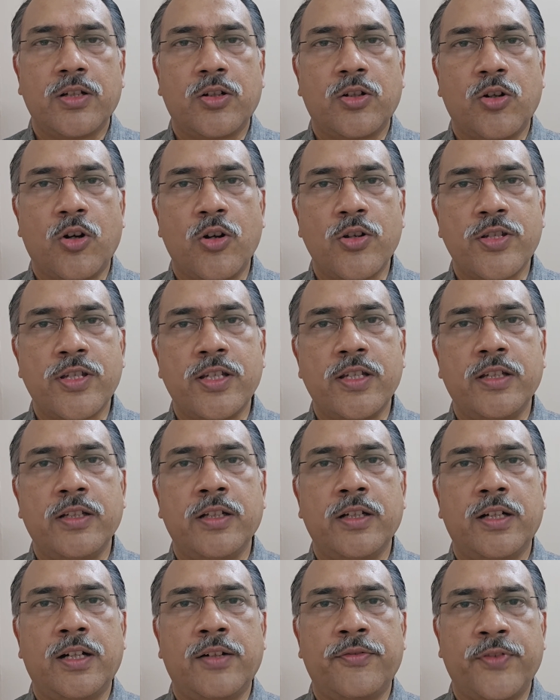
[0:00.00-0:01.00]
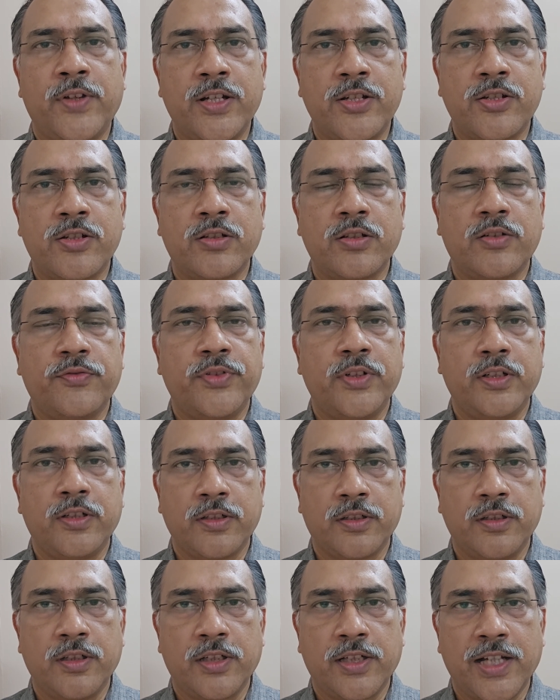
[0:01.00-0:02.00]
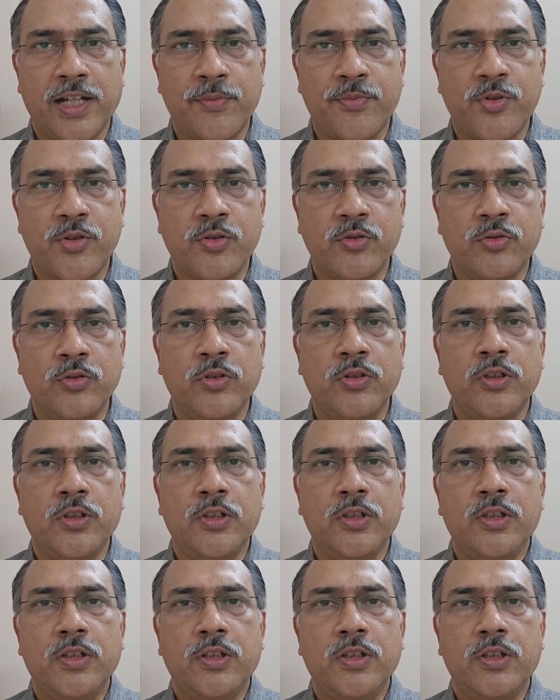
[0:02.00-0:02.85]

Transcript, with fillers: causing affection of internal capsule,